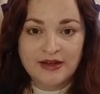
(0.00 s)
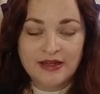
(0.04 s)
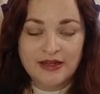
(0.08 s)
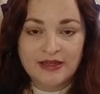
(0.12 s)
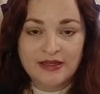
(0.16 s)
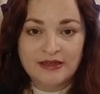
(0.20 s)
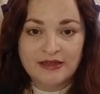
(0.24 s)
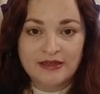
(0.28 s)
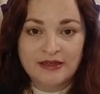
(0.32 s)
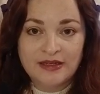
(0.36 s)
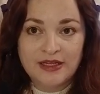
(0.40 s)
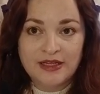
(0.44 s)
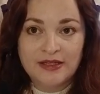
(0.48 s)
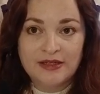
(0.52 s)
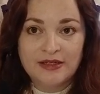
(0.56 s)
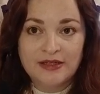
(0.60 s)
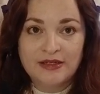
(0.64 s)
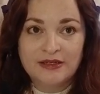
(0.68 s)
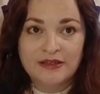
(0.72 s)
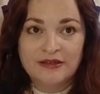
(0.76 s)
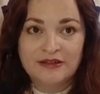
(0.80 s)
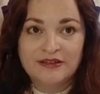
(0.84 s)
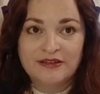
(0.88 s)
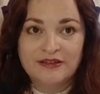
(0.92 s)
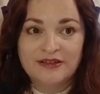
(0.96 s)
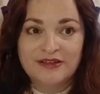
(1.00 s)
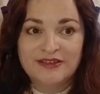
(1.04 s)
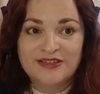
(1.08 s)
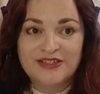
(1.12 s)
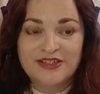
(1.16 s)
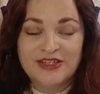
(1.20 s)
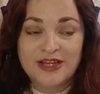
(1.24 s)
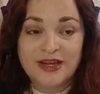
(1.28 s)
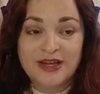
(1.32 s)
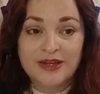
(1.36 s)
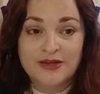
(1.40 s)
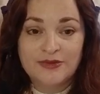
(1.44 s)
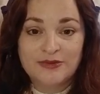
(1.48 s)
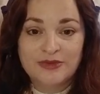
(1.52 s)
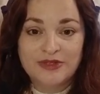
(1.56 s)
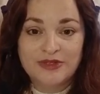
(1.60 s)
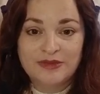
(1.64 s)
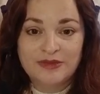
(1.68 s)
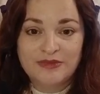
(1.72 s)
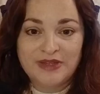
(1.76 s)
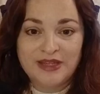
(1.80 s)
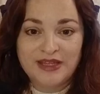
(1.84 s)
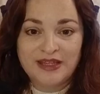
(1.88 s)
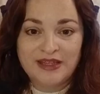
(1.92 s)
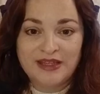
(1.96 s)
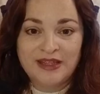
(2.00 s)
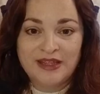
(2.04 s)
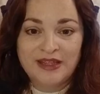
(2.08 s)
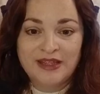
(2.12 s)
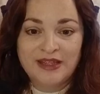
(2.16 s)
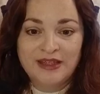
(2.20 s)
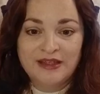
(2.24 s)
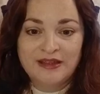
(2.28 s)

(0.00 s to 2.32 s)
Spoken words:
and he shared with me